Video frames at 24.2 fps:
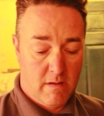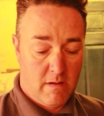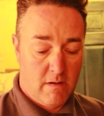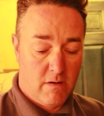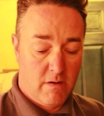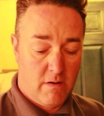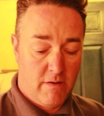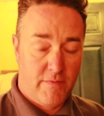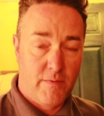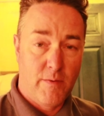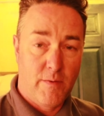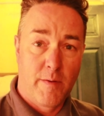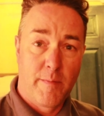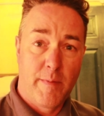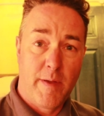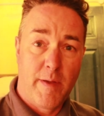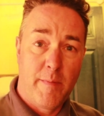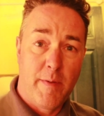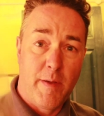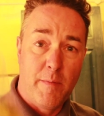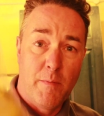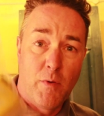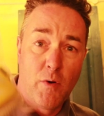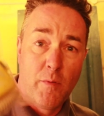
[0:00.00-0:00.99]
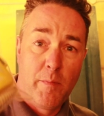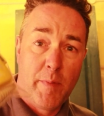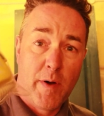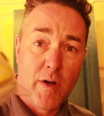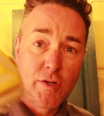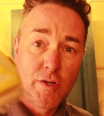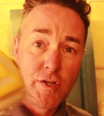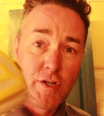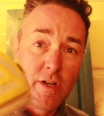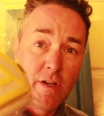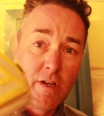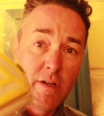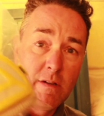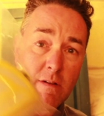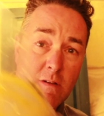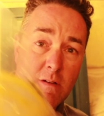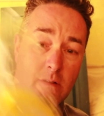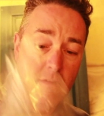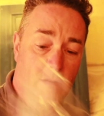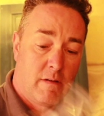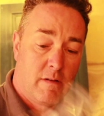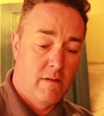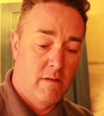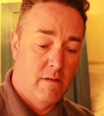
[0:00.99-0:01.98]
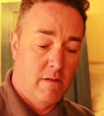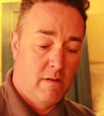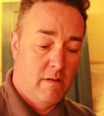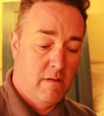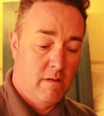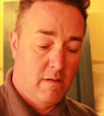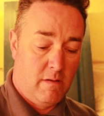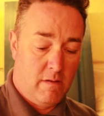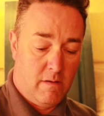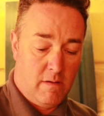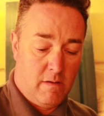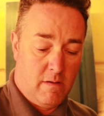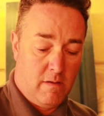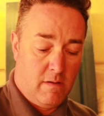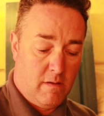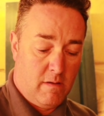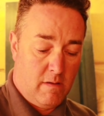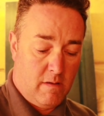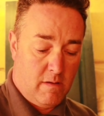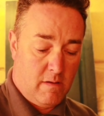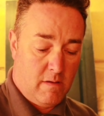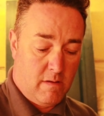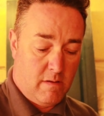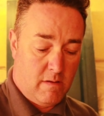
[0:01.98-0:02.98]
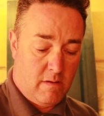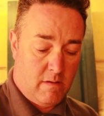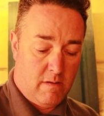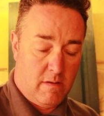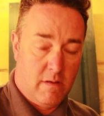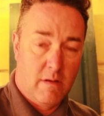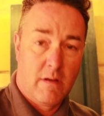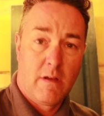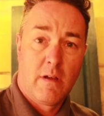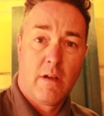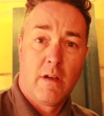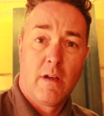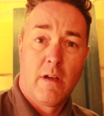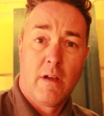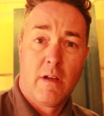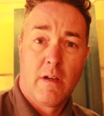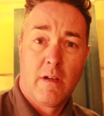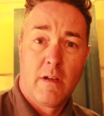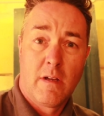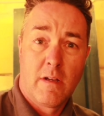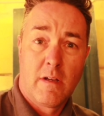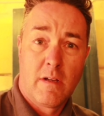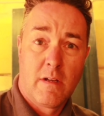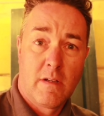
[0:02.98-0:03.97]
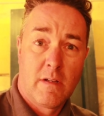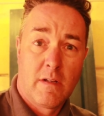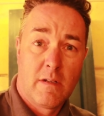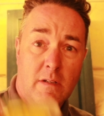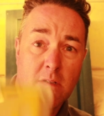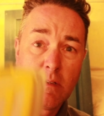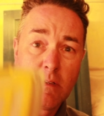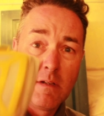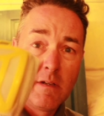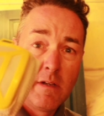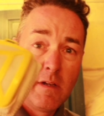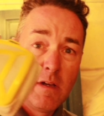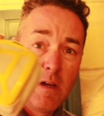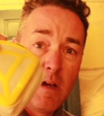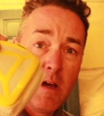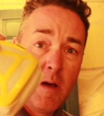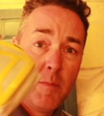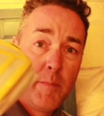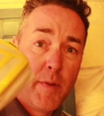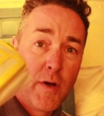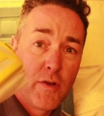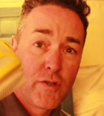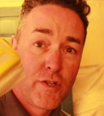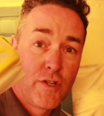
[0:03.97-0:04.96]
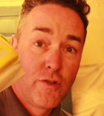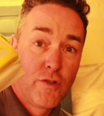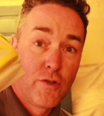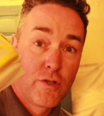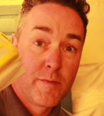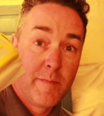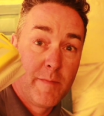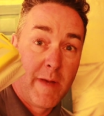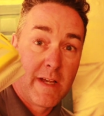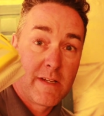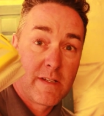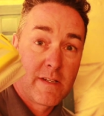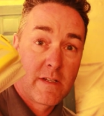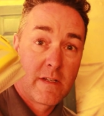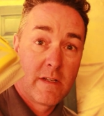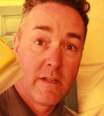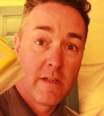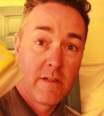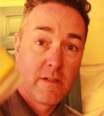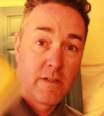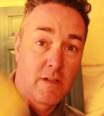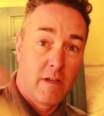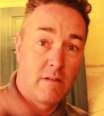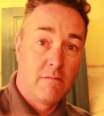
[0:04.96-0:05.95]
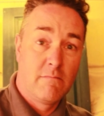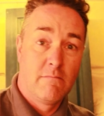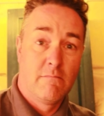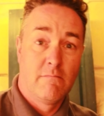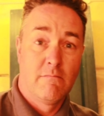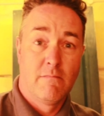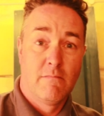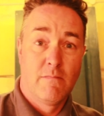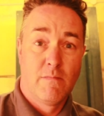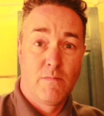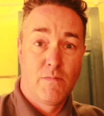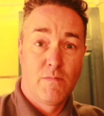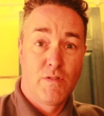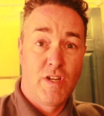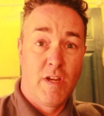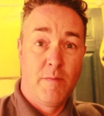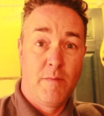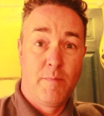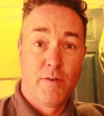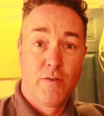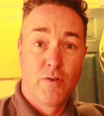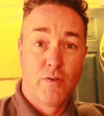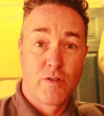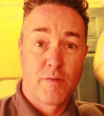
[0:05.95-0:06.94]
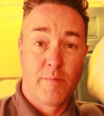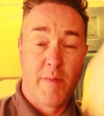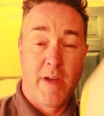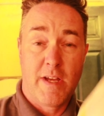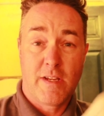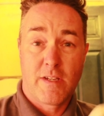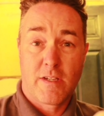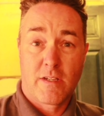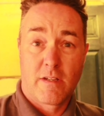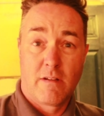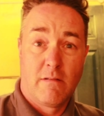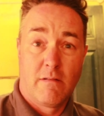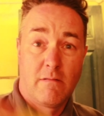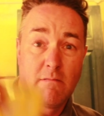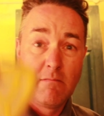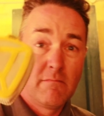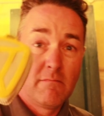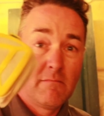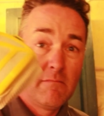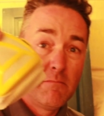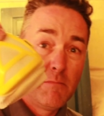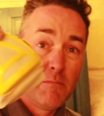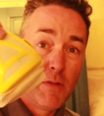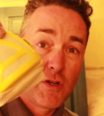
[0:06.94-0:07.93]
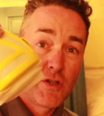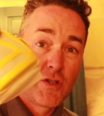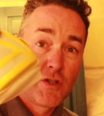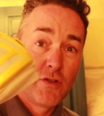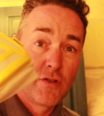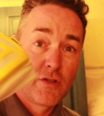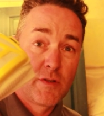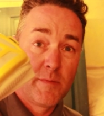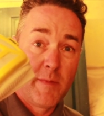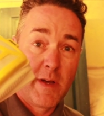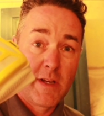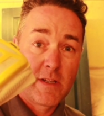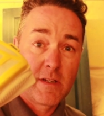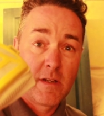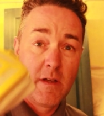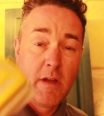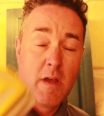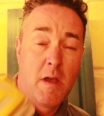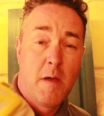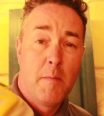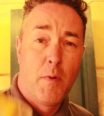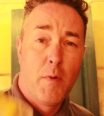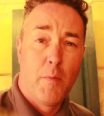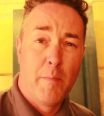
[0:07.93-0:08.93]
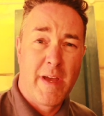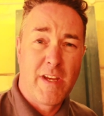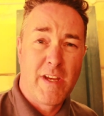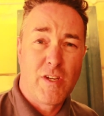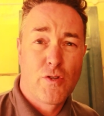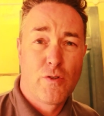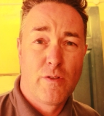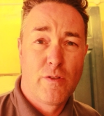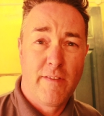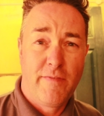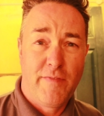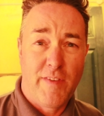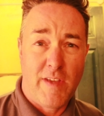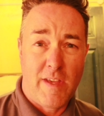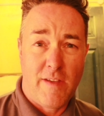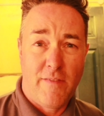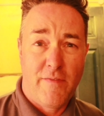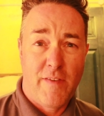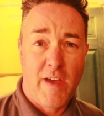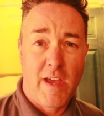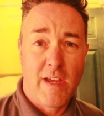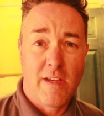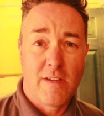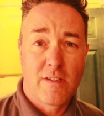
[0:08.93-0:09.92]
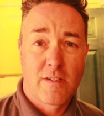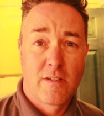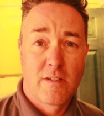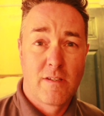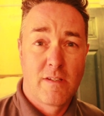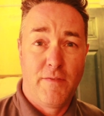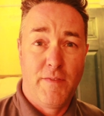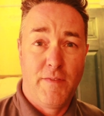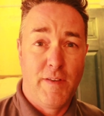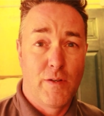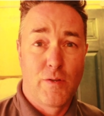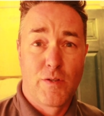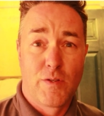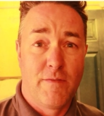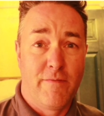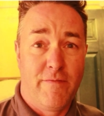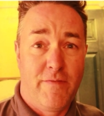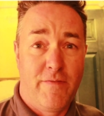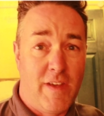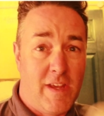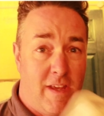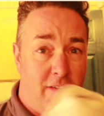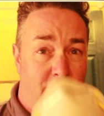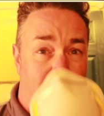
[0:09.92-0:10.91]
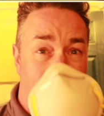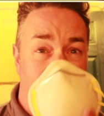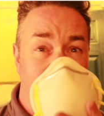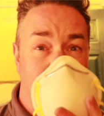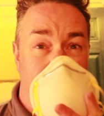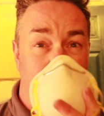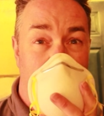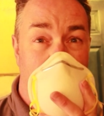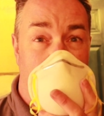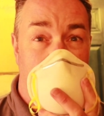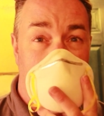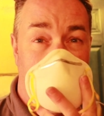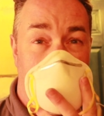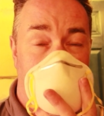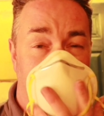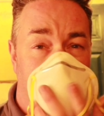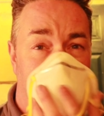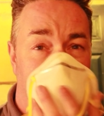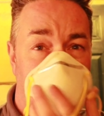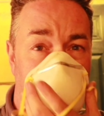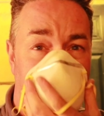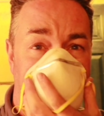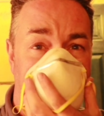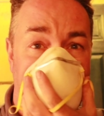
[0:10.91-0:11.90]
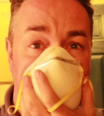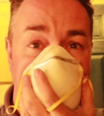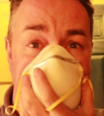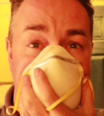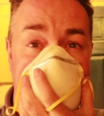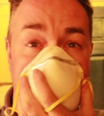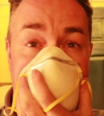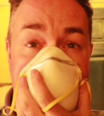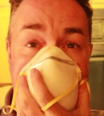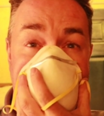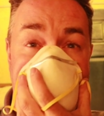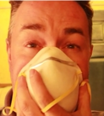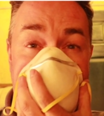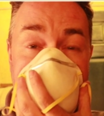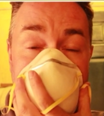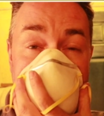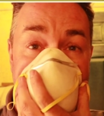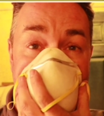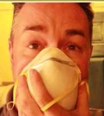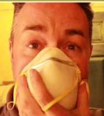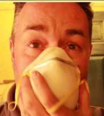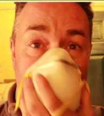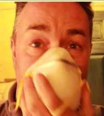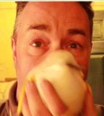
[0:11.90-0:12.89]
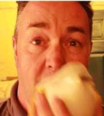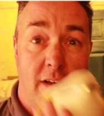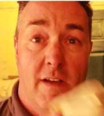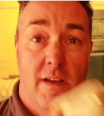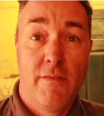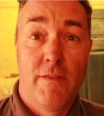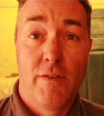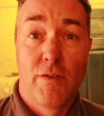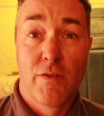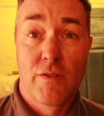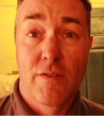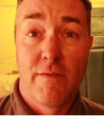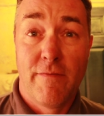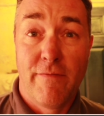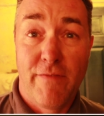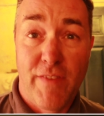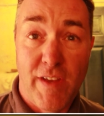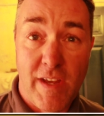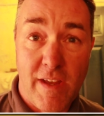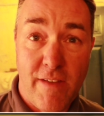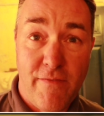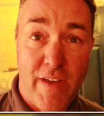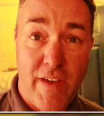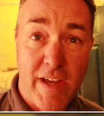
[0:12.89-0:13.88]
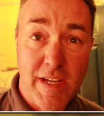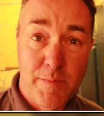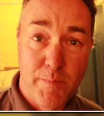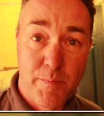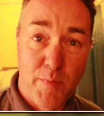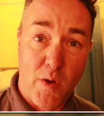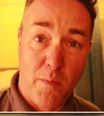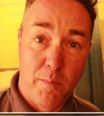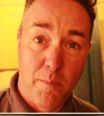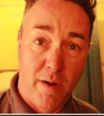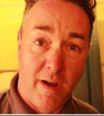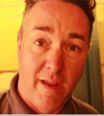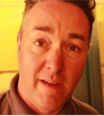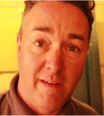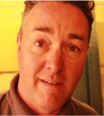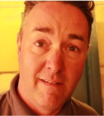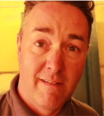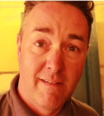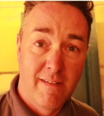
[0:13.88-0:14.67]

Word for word: if you want to be a bit more posher, a posher dust mask. So cheaper dust mask, posh dust mask, but make sure they fit your face, because if it doesn't fit your face properly, face test fit, if it doesn't fit your face properly,